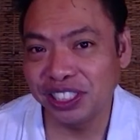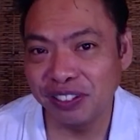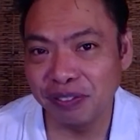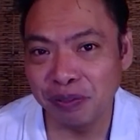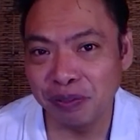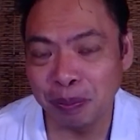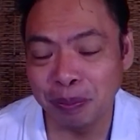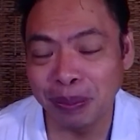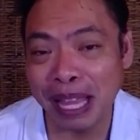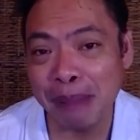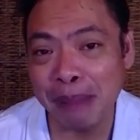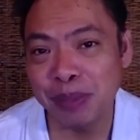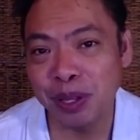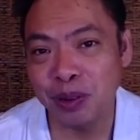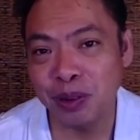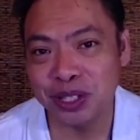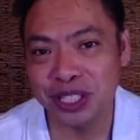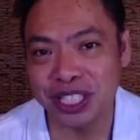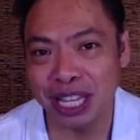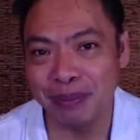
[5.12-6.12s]
of the
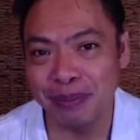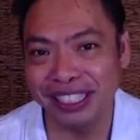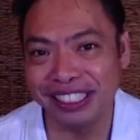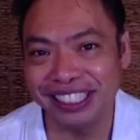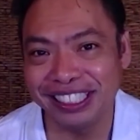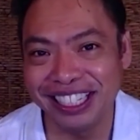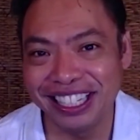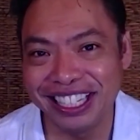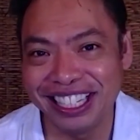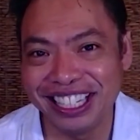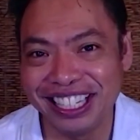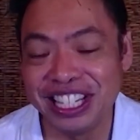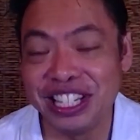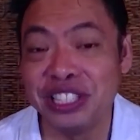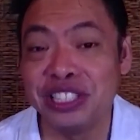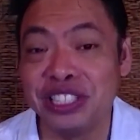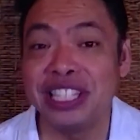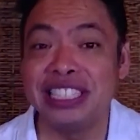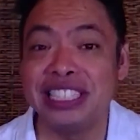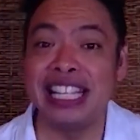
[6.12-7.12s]
PlantPure Summit.
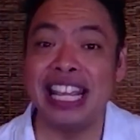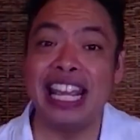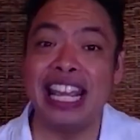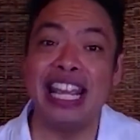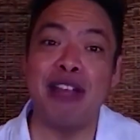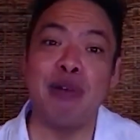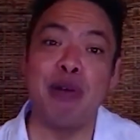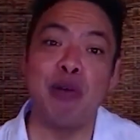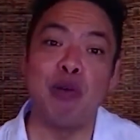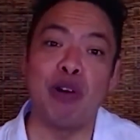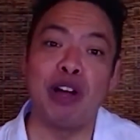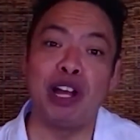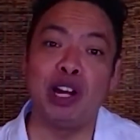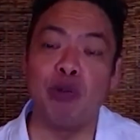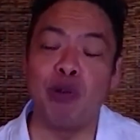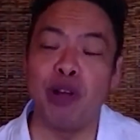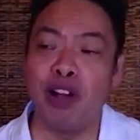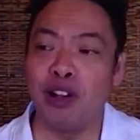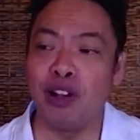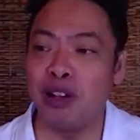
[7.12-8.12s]
Today, we want to
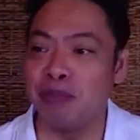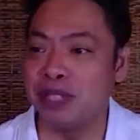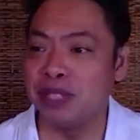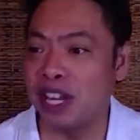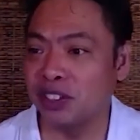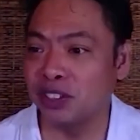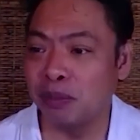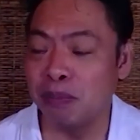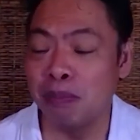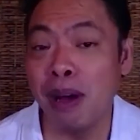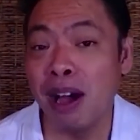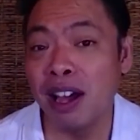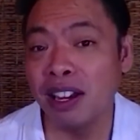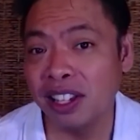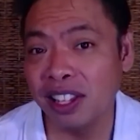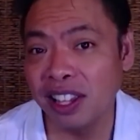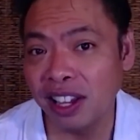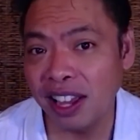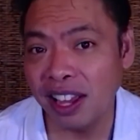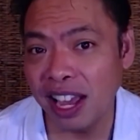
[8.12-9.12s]
welcome Dr.
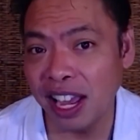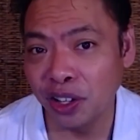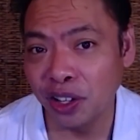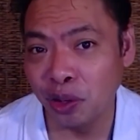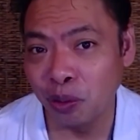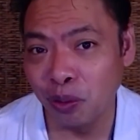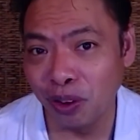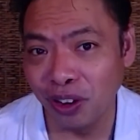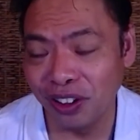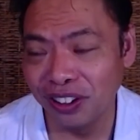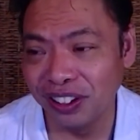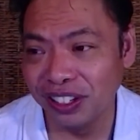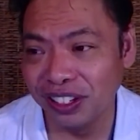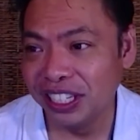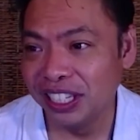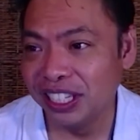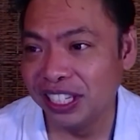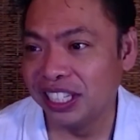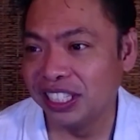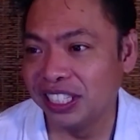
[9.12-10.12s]
Monica Aggarwal.
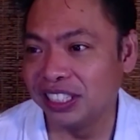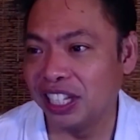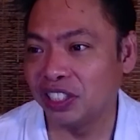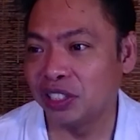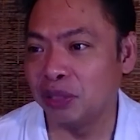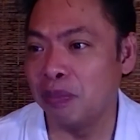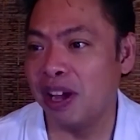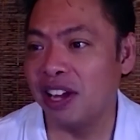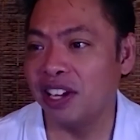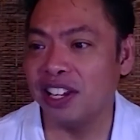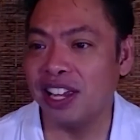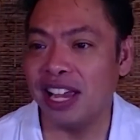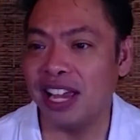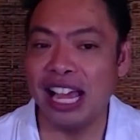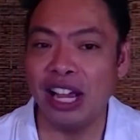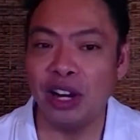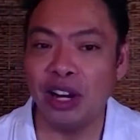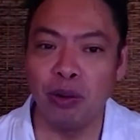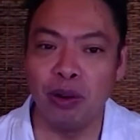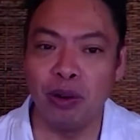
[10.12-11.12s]
Dr. Monica
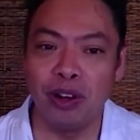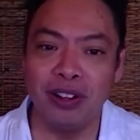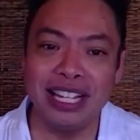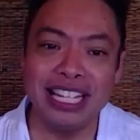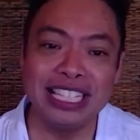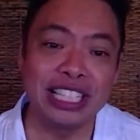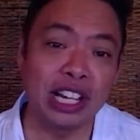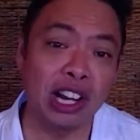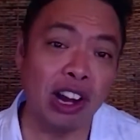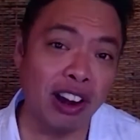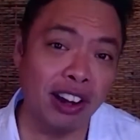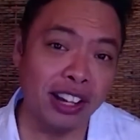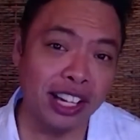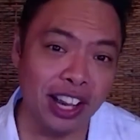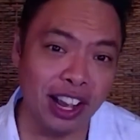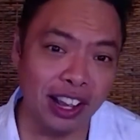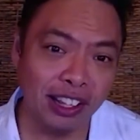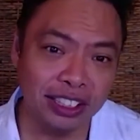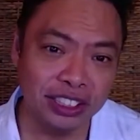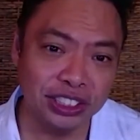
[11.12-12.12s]
Aggarwal is a
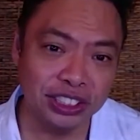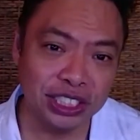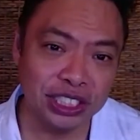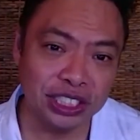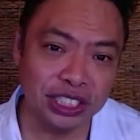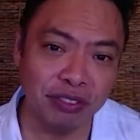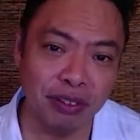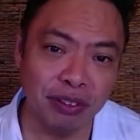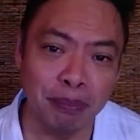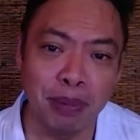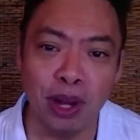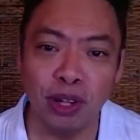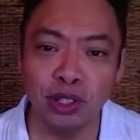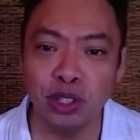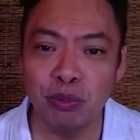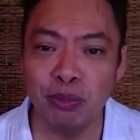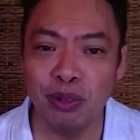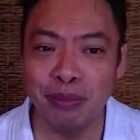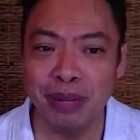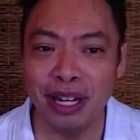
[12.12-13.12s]
cardiologist from
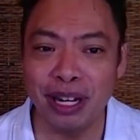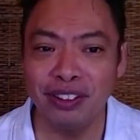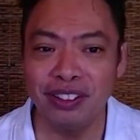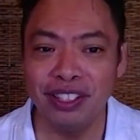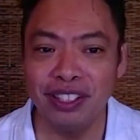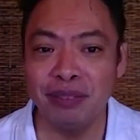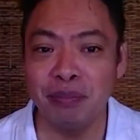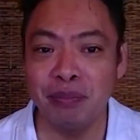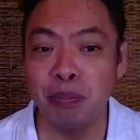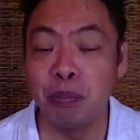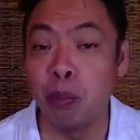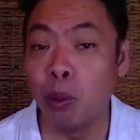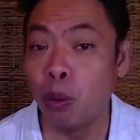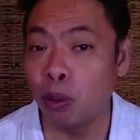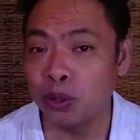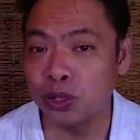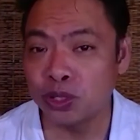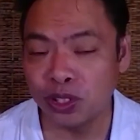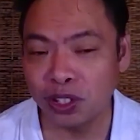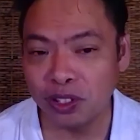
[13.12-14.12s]
Baltimore, Maryland,
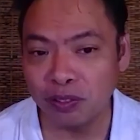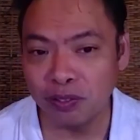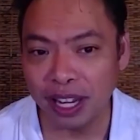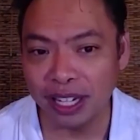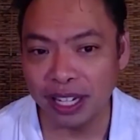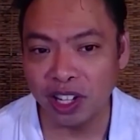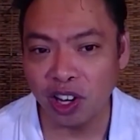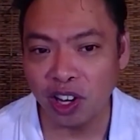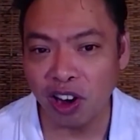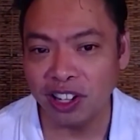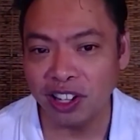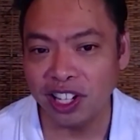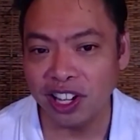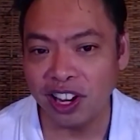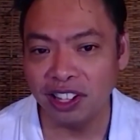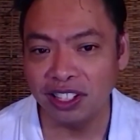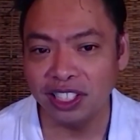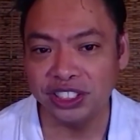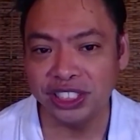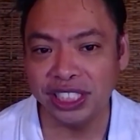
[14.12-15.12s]
board-certified in
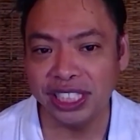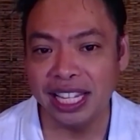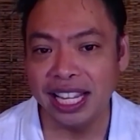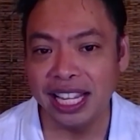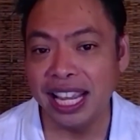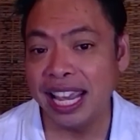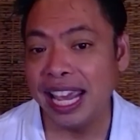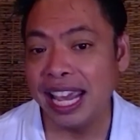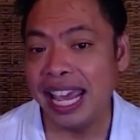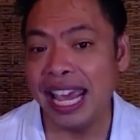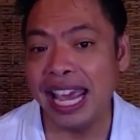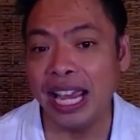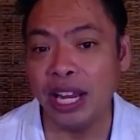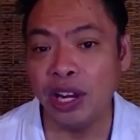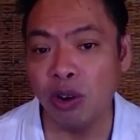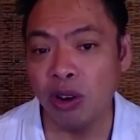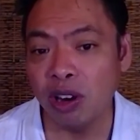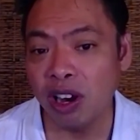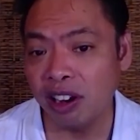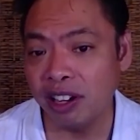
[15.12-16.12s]
cardiology,
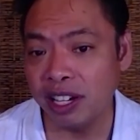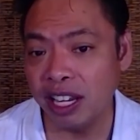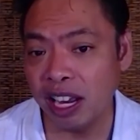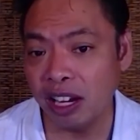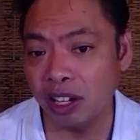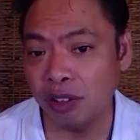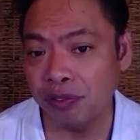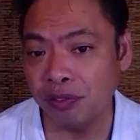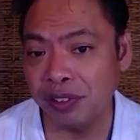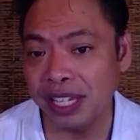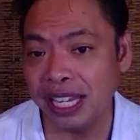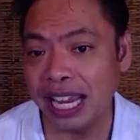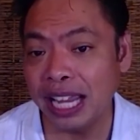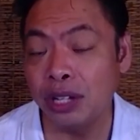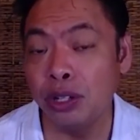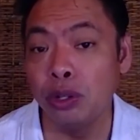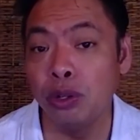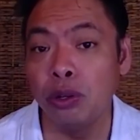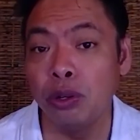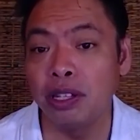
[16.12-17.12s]
echocardiography,
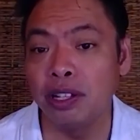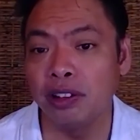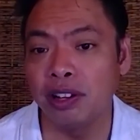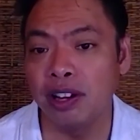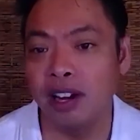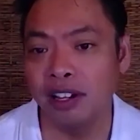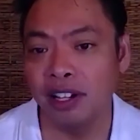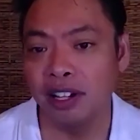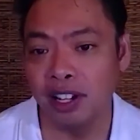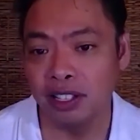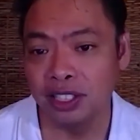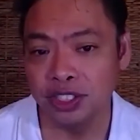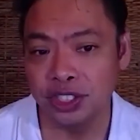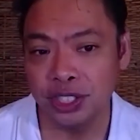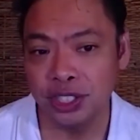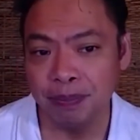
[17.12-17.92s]
and nuclear cardiology.